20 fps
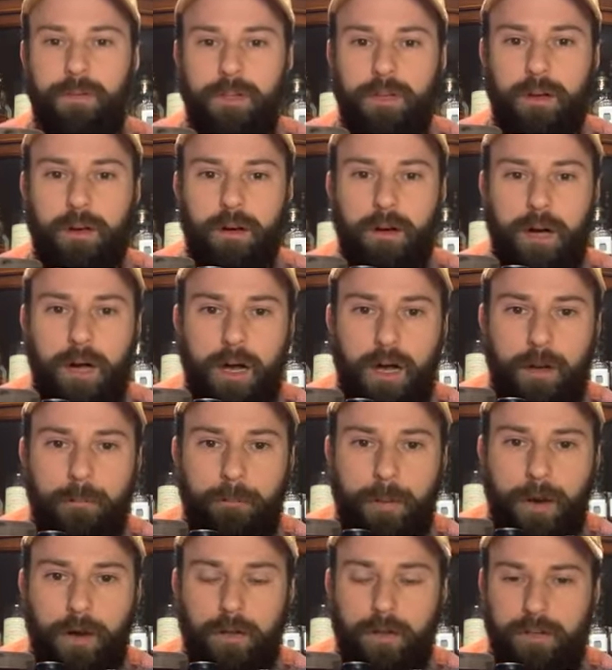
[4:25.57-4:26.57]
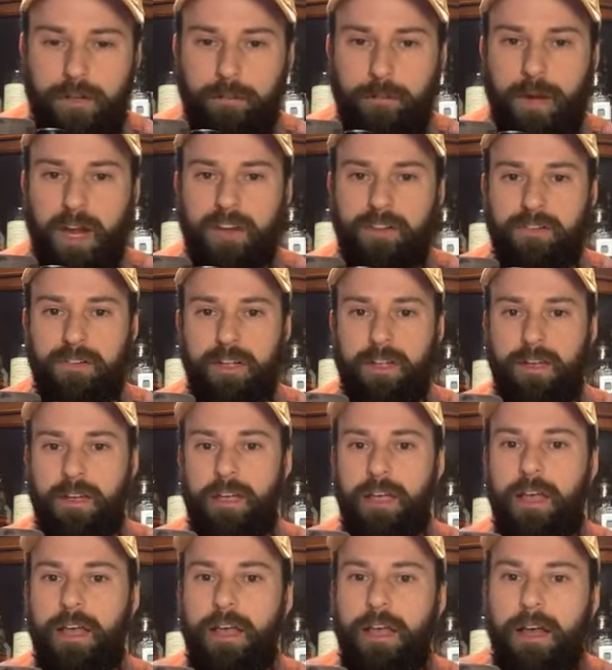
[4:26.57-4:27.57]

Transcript: single uh, barrel expression,